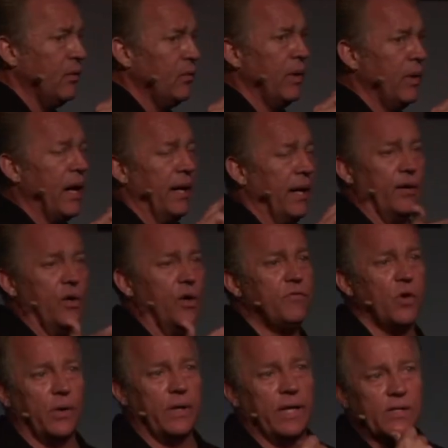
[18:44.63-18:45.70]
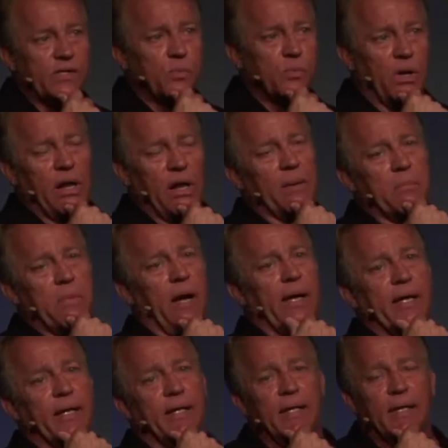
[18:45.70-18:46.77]
I don't know if your kids were like
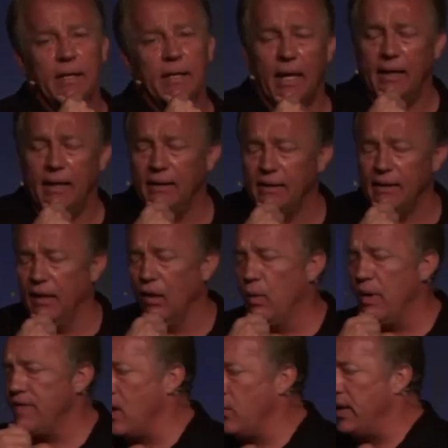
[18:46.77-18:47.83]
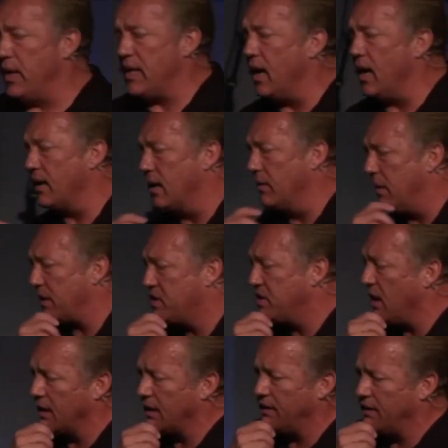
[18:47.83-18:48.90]
mine, and when they were younger, much
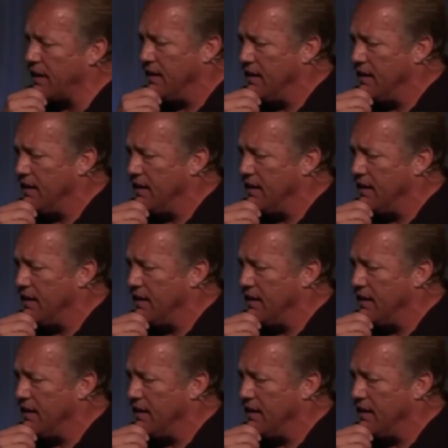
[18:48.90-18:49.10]
younger, they,